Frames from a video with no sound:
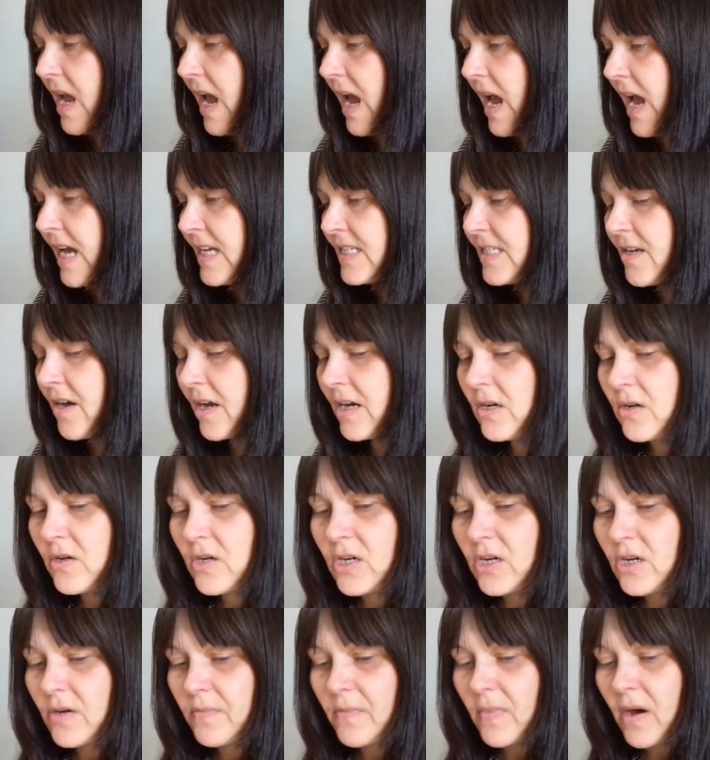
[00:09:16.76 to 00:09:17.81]
as I
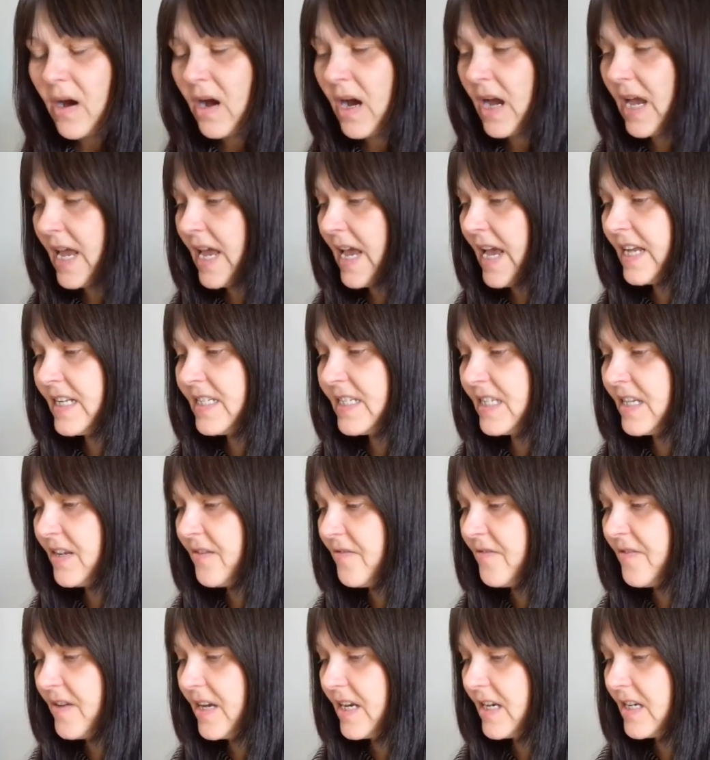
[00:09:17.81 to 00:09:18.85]
look at my Etsy
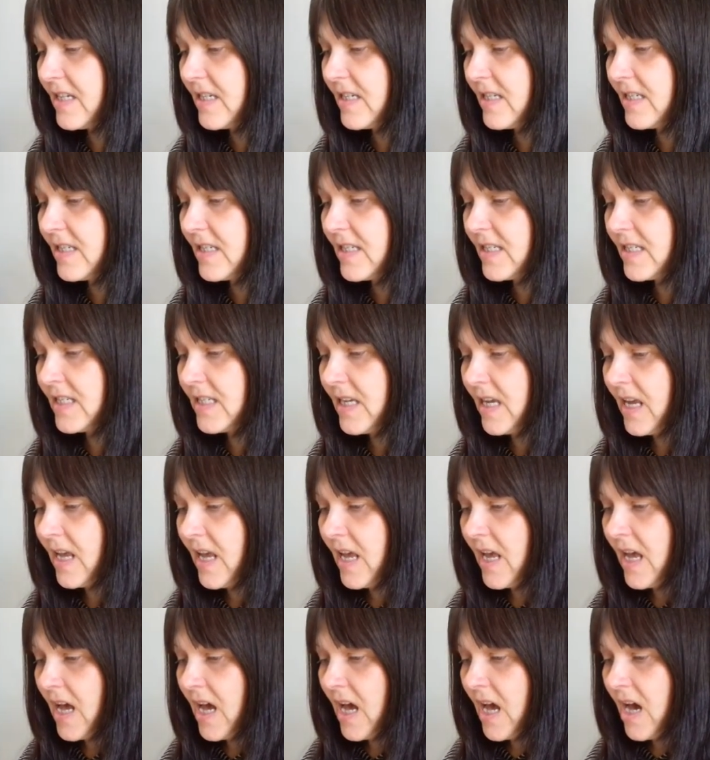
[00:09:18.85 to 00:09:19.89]
figures,
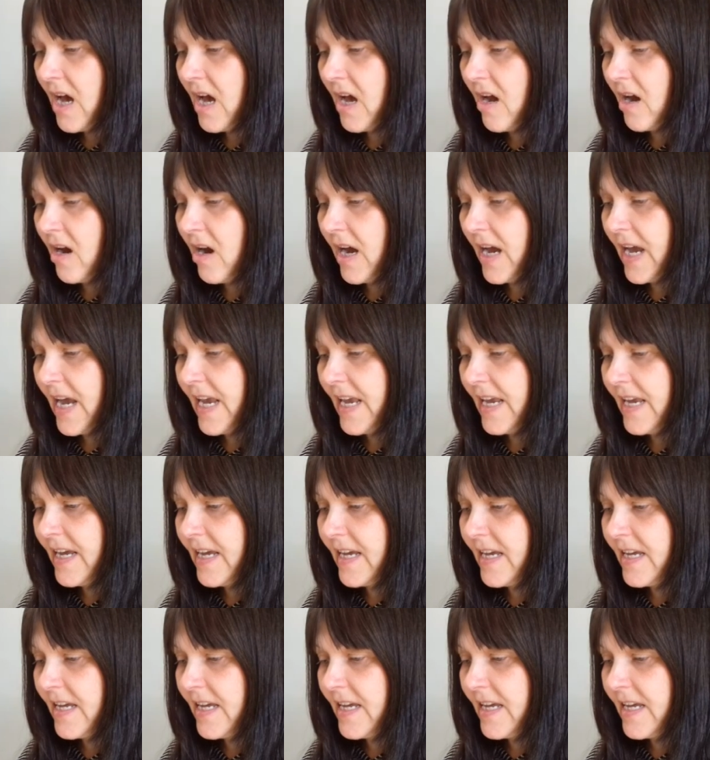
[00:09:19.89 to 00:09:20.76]
I